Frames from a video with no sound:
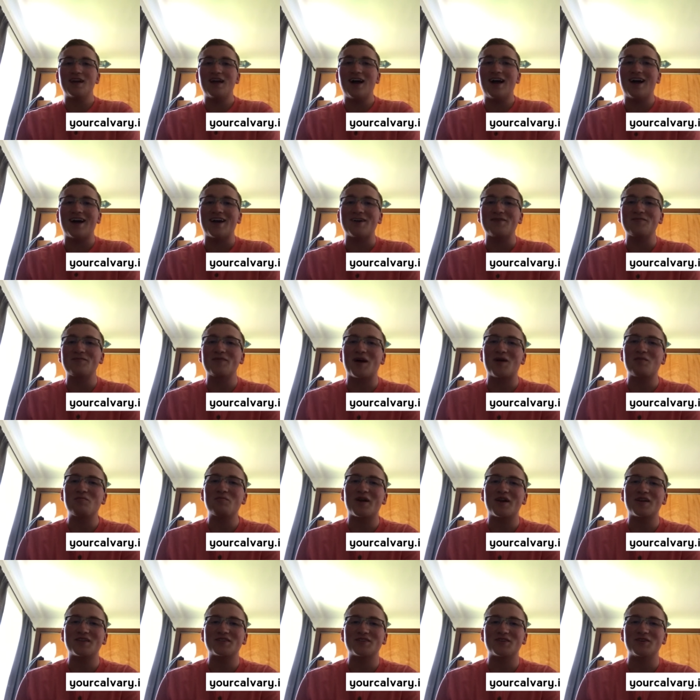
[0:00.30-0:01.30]
Hi, I'm
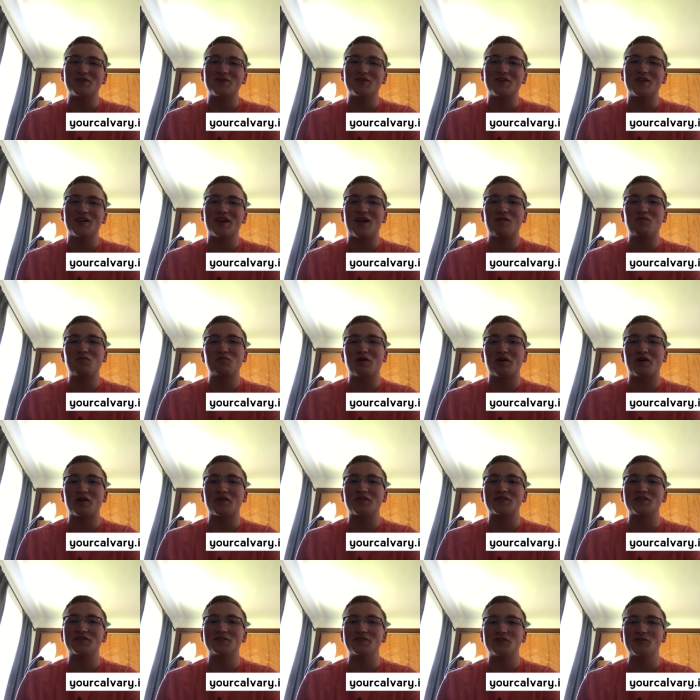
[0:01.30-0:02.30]
Bryce Coon, and I'm part
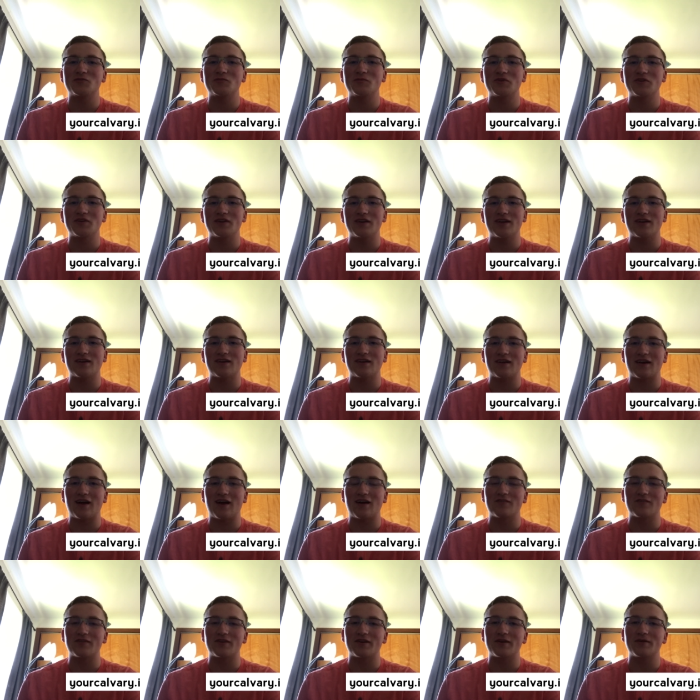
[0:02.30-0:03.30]
of student community here at
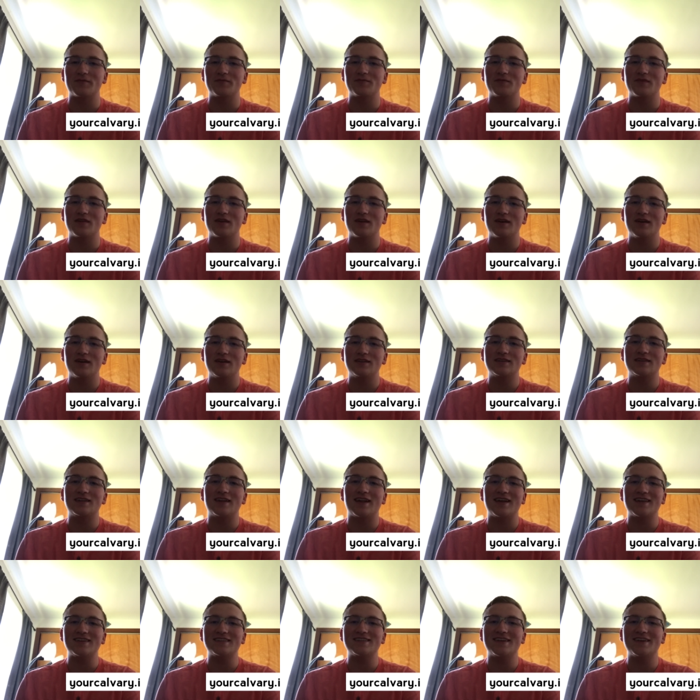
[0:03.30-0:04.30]
Calvary.
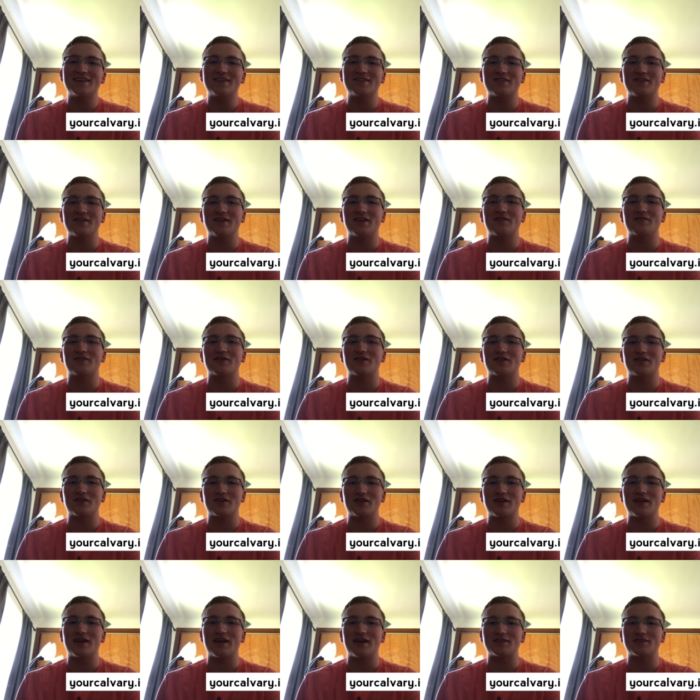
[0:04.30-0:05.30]
Today is day three of our
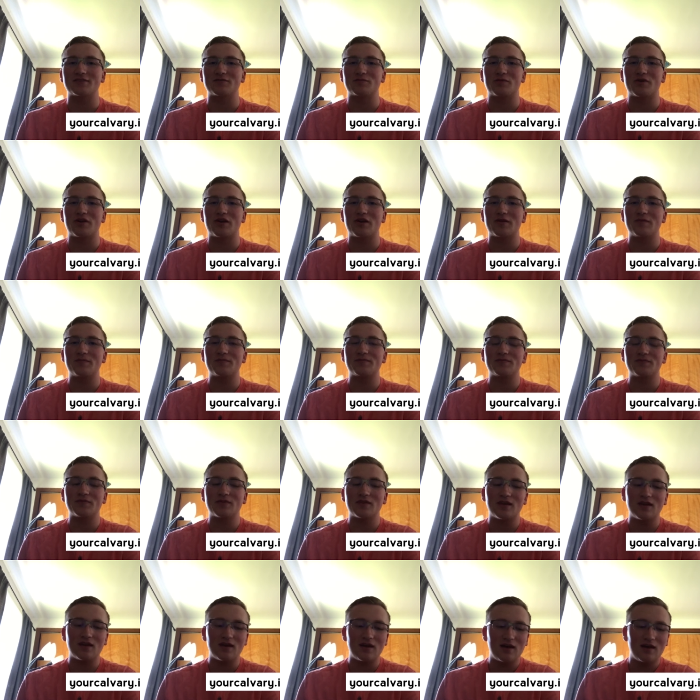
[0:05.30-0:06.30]
30 days of prayer.
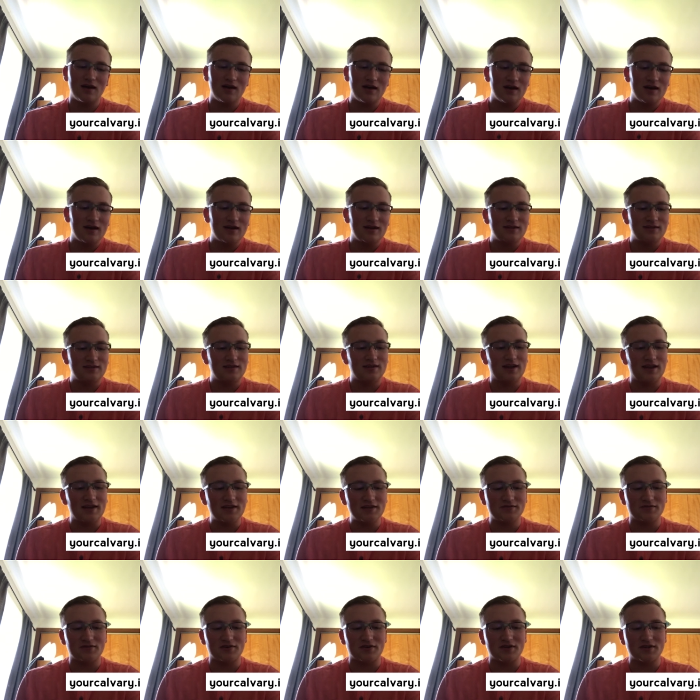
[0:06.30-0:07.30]

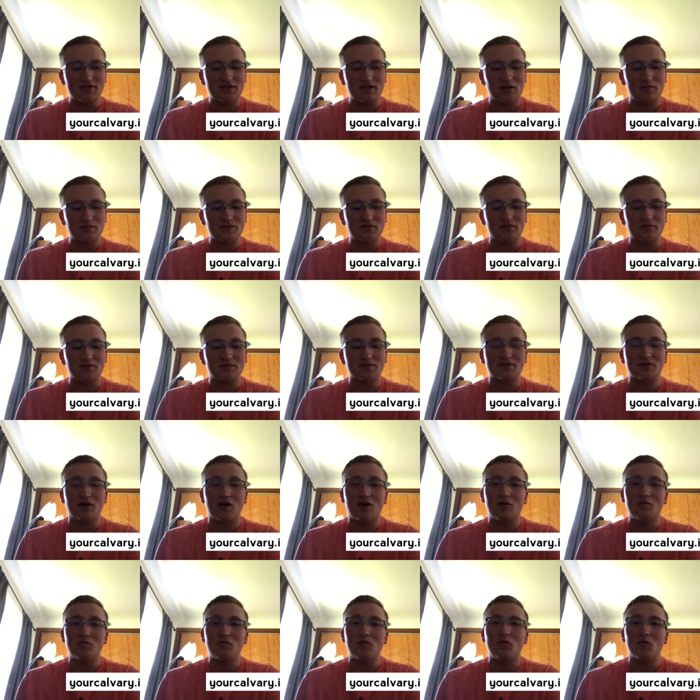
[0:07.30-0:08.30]
Today's verse comes from
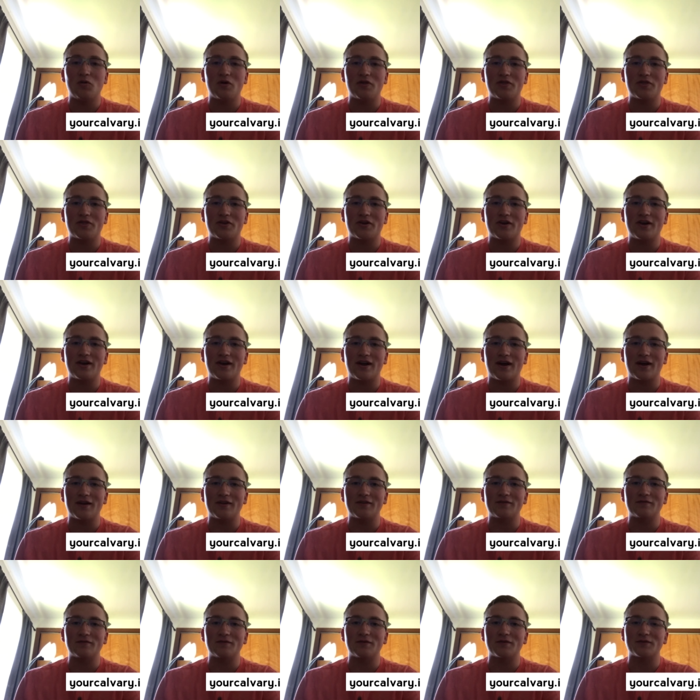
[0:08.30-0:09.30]
Psalm
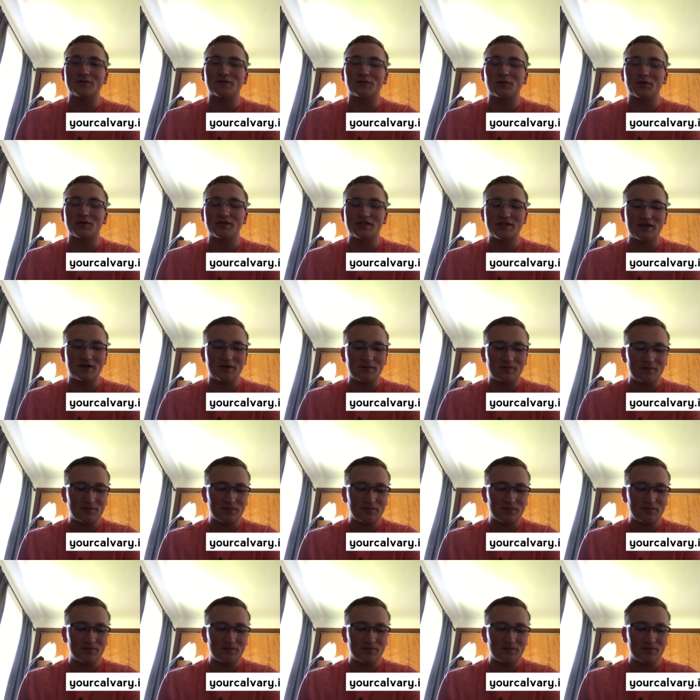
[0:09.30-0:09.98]
139, verse 14.